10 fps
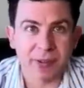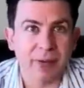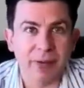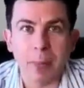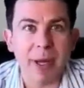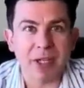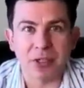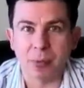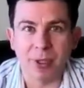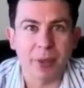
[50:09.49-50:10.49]
a very
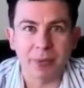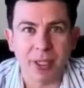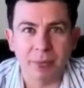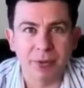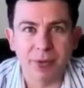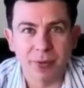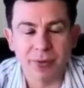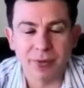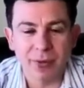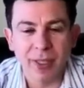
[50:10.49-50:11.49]
measurable outcome. So
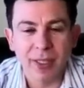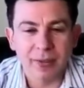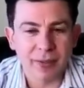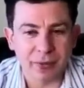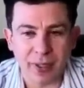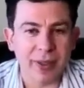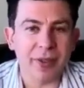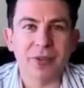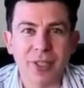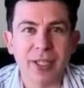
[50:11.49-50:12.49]
this is a great hmm. thing
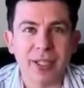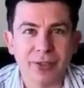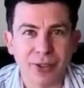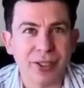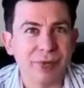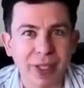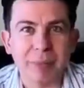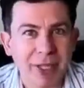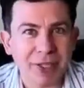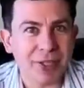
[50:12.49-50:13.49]
to study because you can really
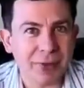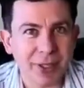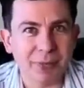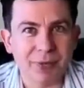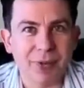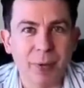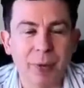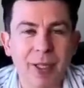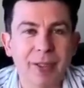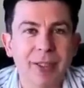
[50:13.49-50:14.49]
measure outcomes very
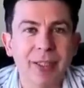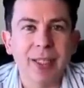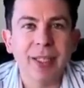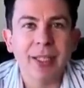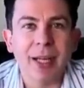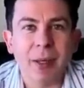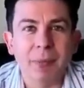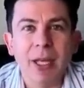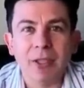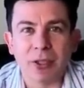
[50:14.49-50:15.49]
well. And hmm. um,
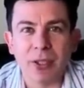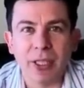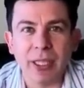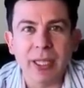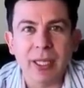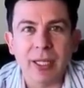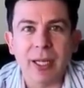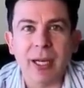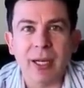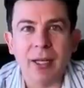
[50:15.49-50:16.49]
certainly,
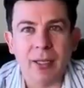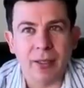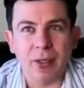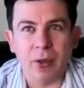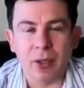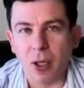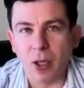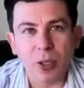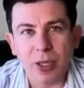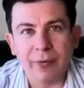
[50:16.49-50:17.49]
uh, you know, on a
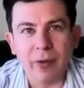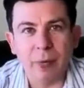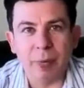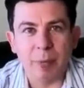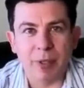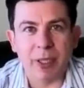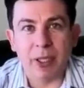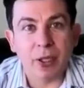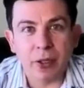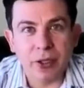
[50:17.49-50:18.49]
local level, people can
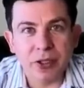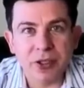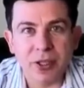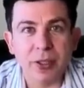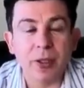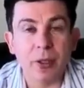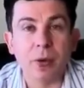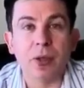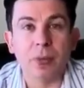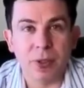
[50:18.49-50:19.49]
encourage their
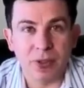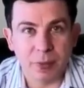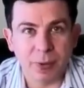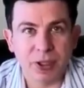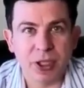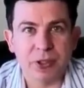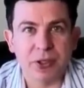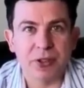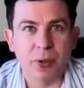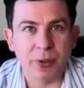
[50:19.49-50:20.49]
local municipal
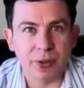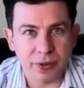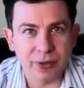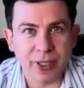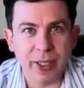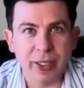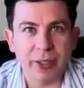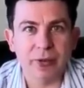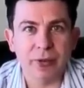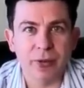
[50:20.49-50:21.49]
shelters or local
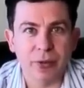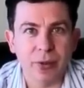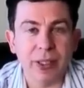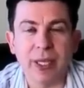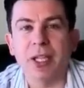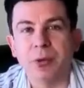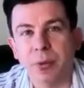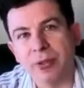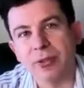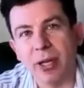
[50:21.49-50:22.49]
societies to engage with
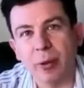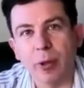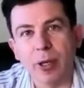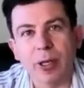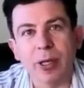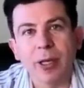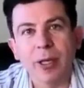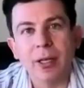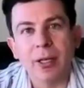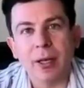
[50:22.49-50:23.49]
this kind of work.
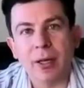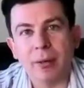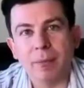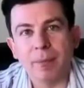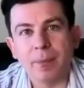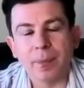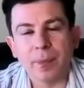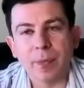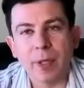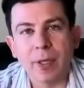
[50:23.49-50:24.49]
Hmm. Um,
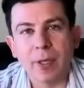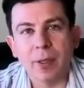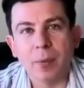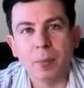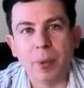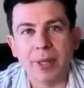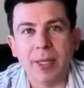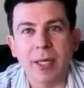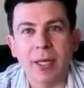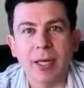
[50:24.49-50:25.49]
but
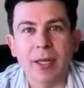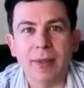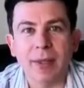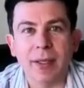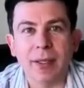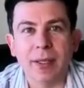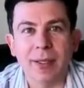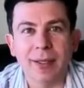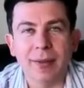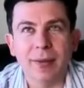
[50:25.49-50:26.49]
uh, I think,
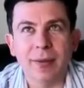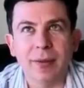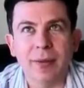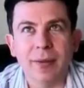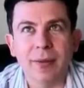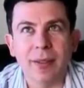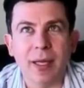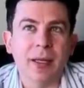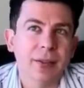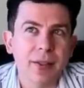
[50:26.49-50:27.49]
uh, yeah,
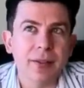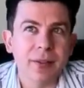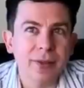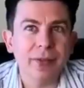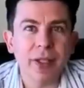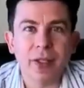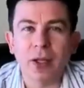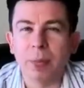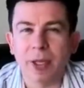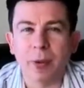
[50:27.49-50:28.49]
it, it's definitely a
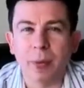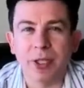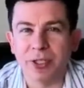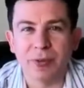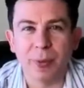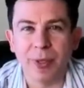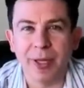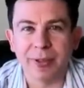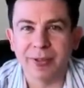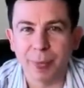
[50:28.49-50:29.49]
complicated question. So
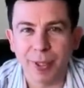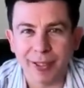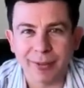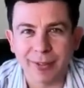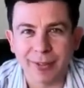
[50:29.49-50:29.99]
without a simple answer.